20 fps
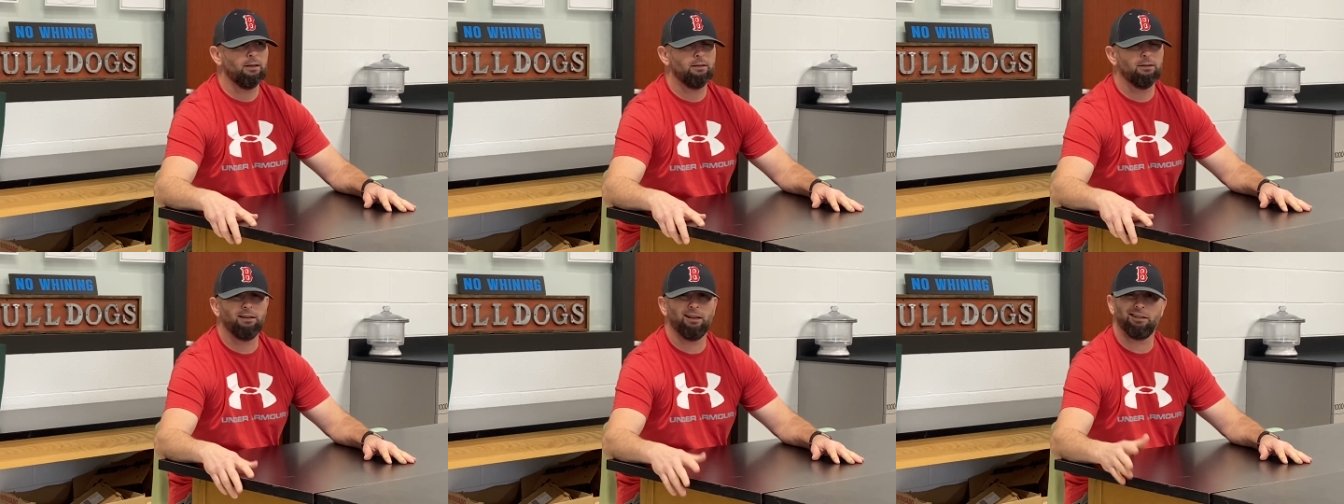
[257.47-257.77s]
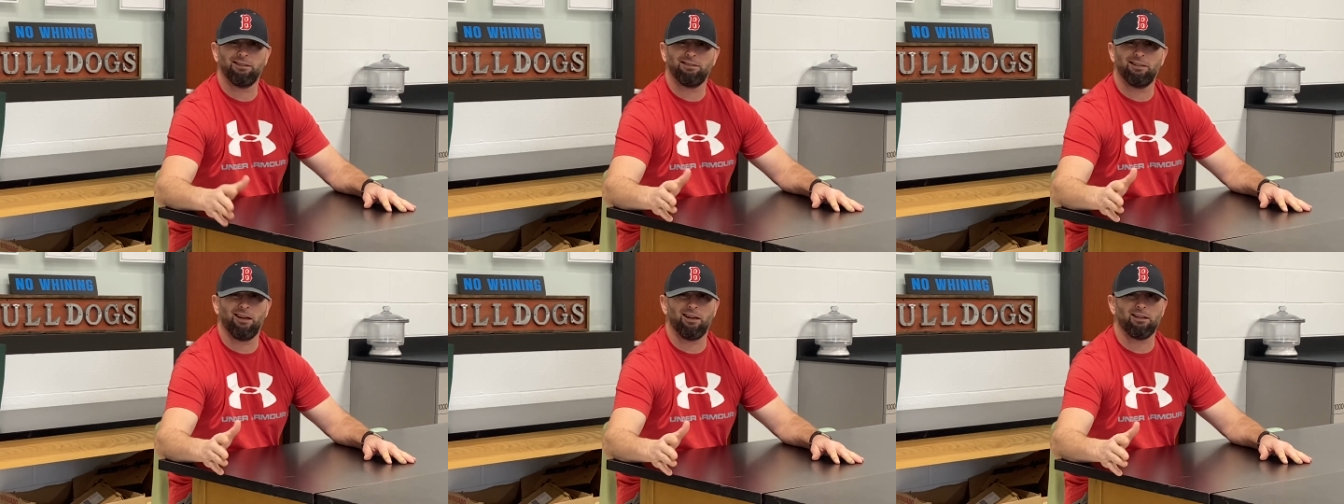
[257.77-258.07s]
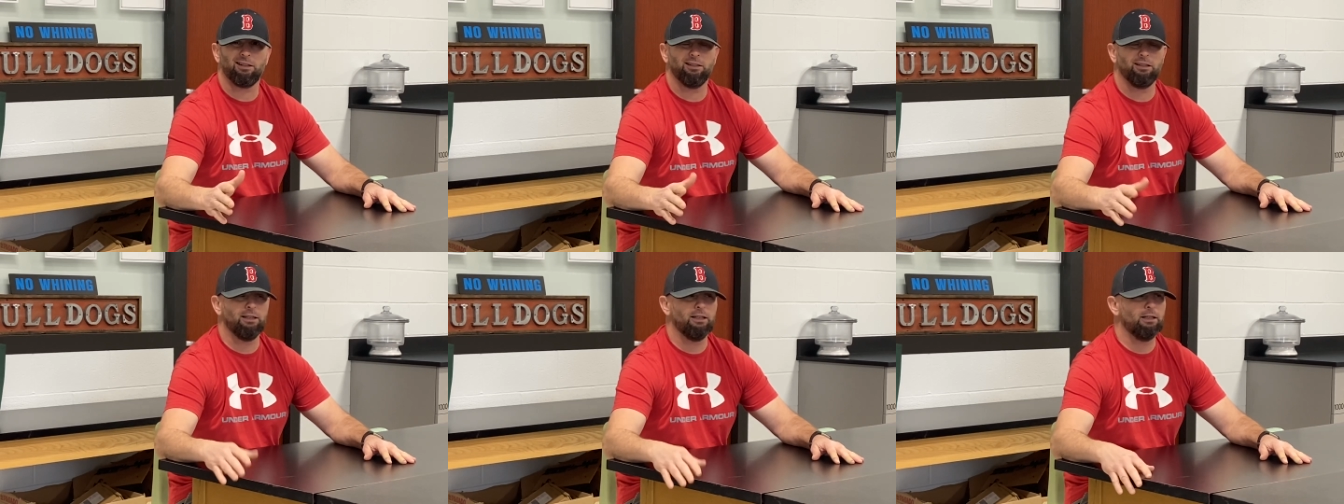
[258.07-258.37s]
not
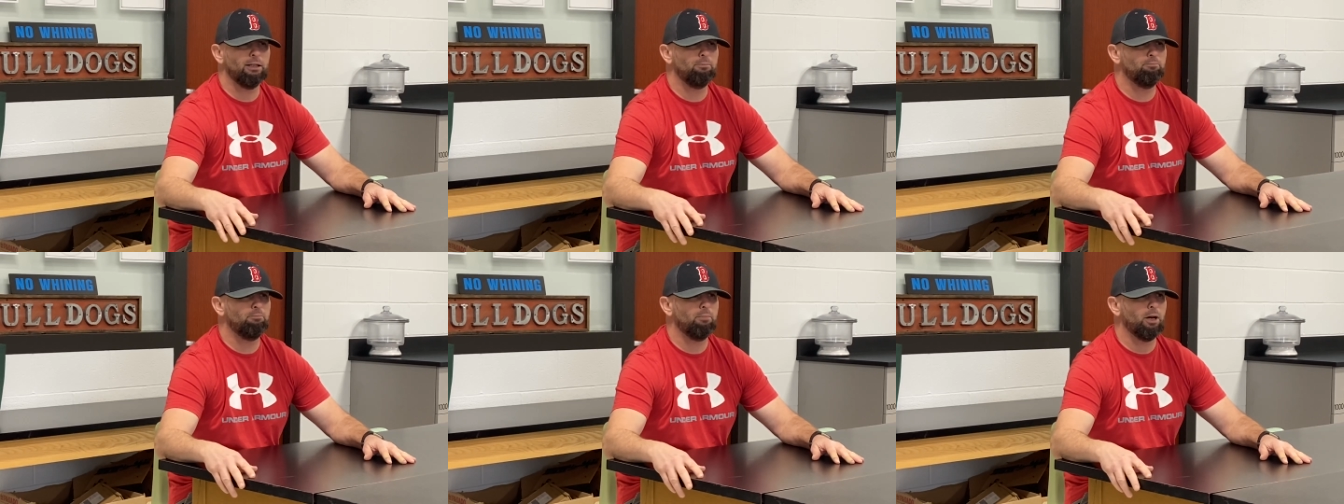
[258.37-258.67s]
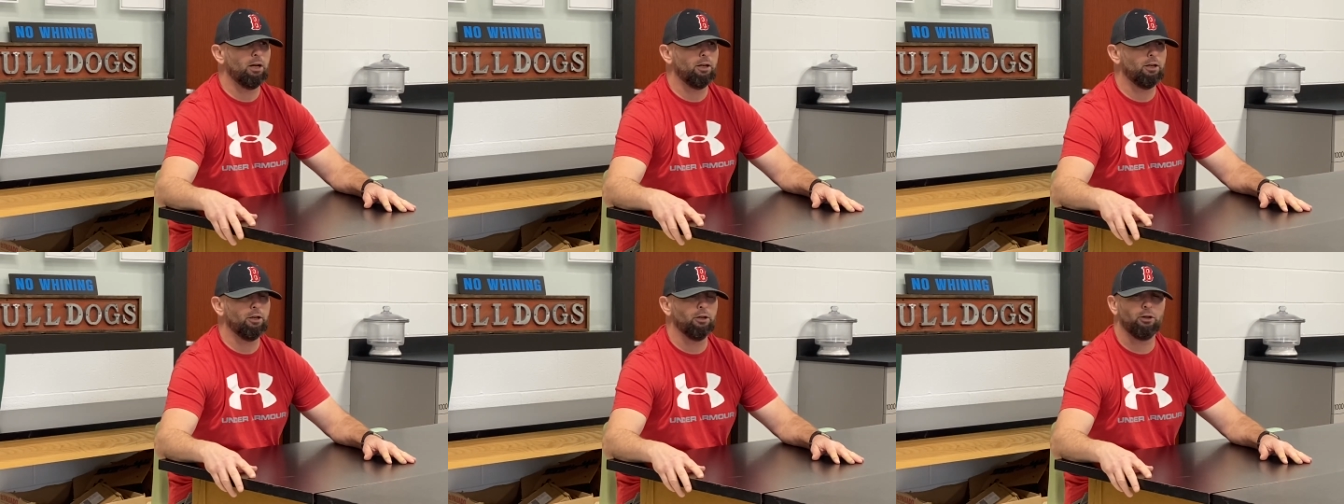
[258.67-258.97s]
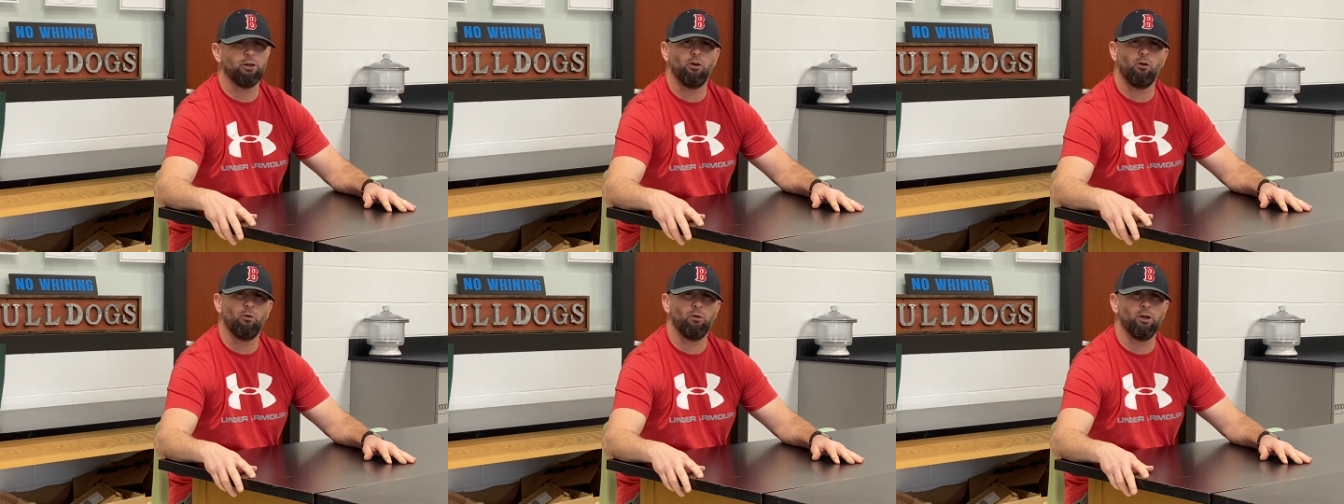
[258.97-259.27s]
talking to anybody or
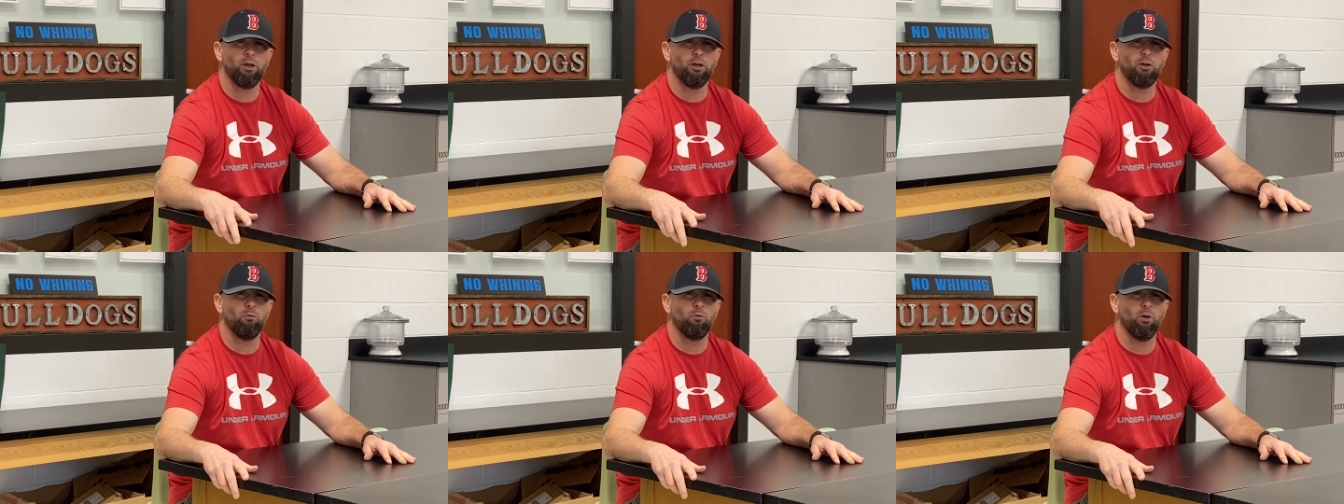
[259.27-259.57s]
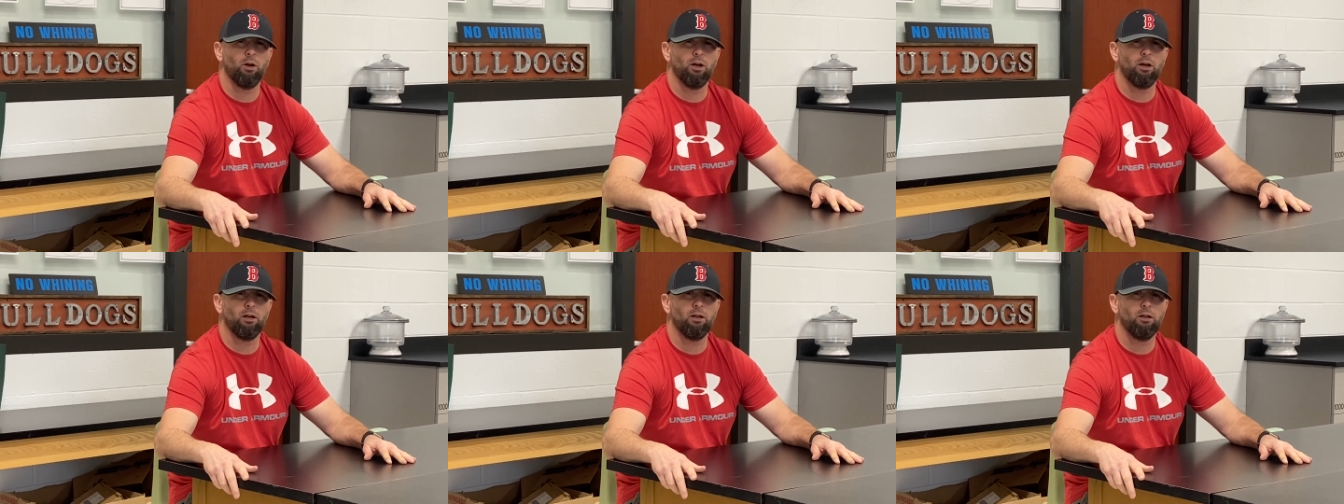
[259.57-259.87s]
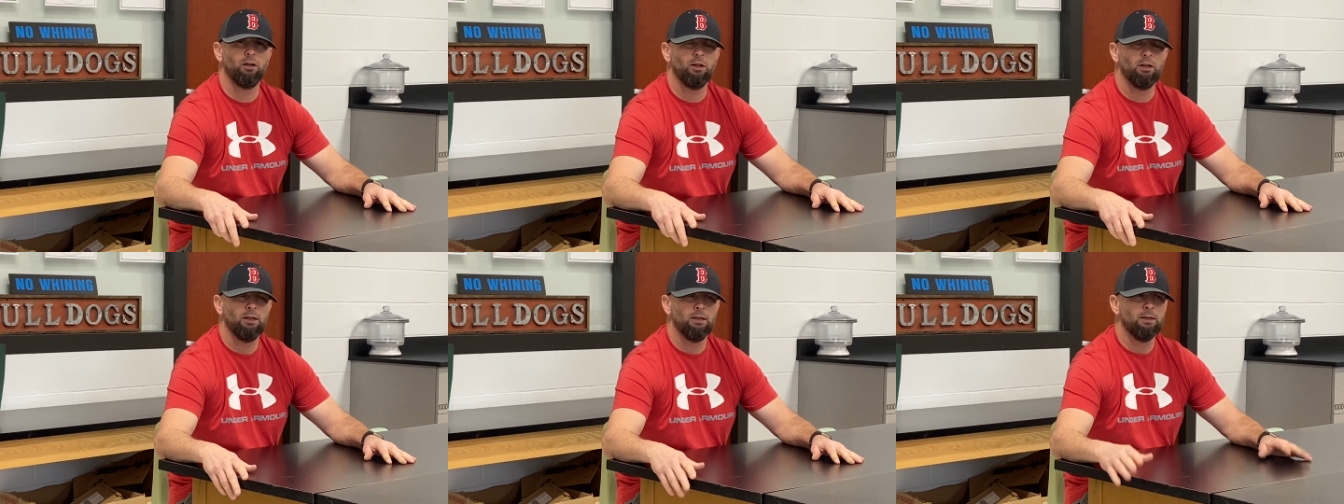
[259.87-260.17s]
going
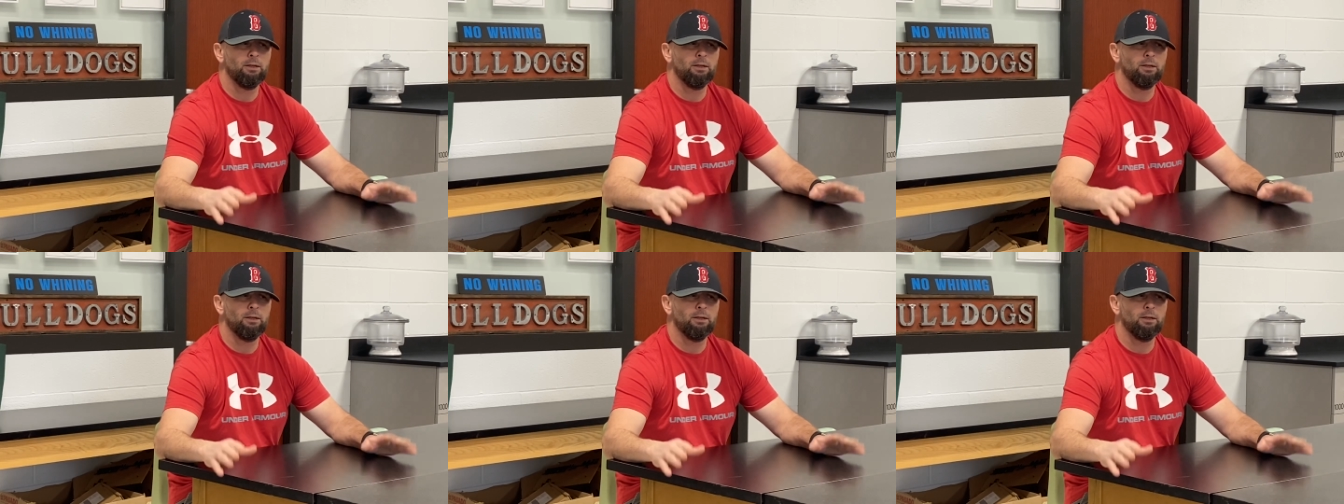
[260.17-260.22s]
anywhere.